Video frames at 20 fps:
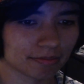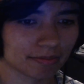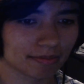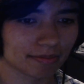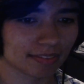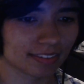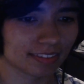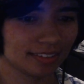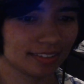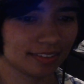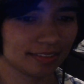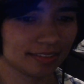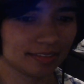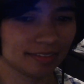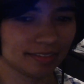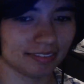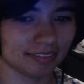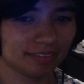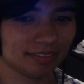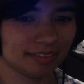
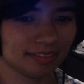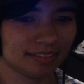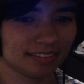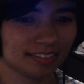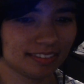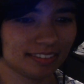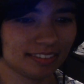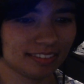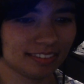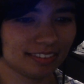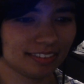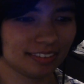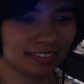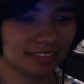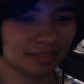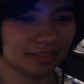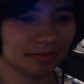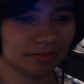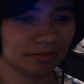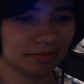
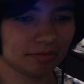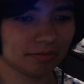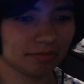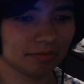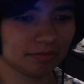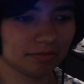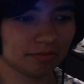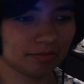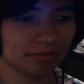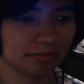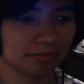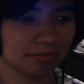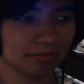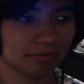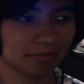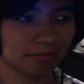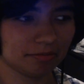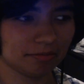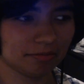No one is speaking in this clip.